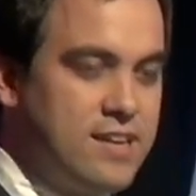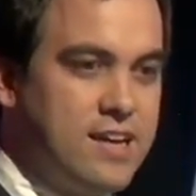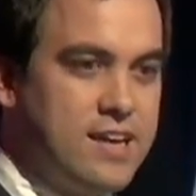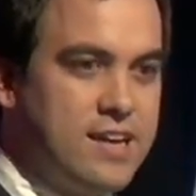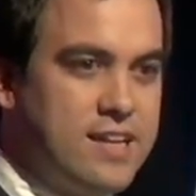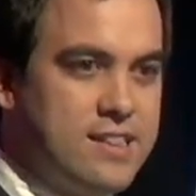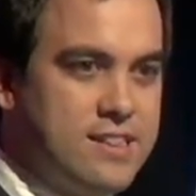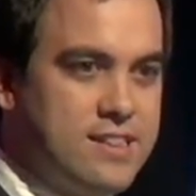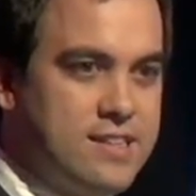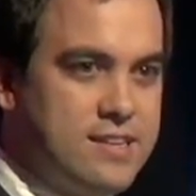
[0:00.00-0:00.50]

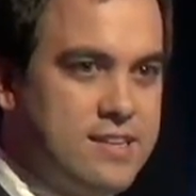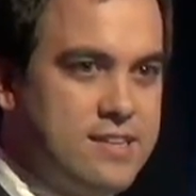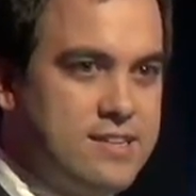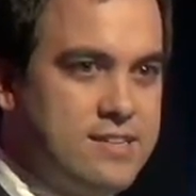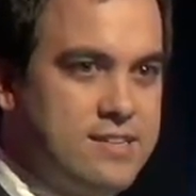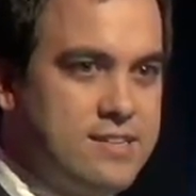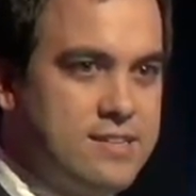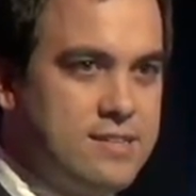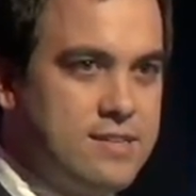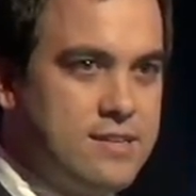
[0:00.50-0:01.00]
and
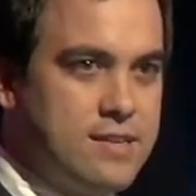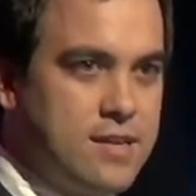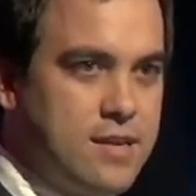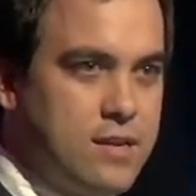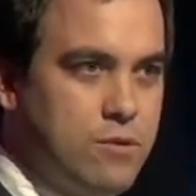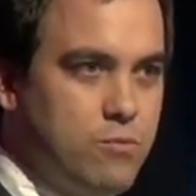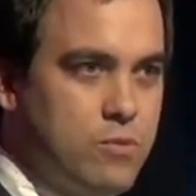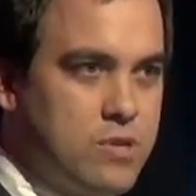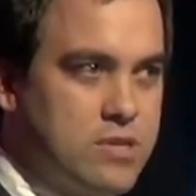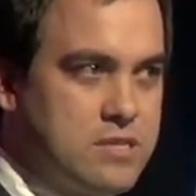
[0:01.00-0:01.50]
then I
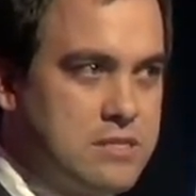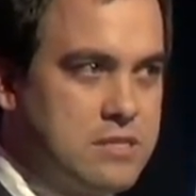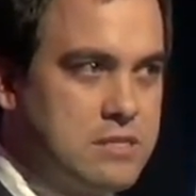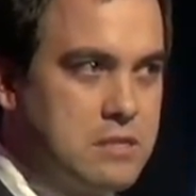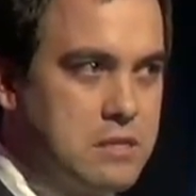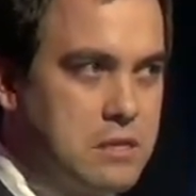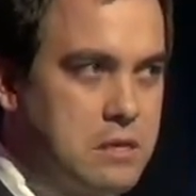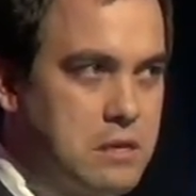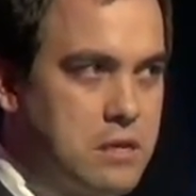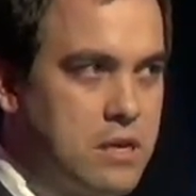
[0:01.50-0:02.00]
was
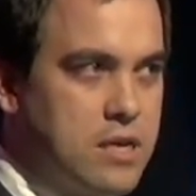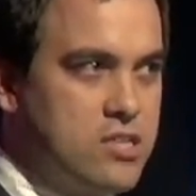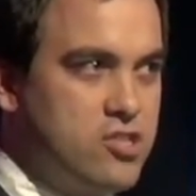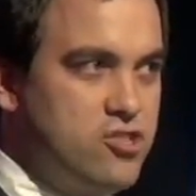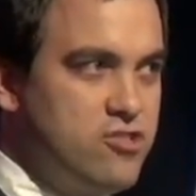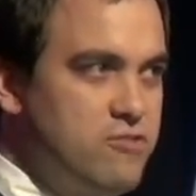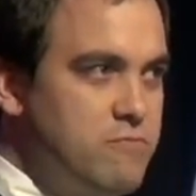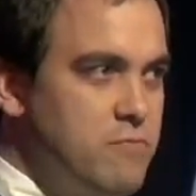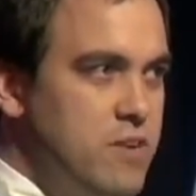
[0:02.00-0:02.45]
achieving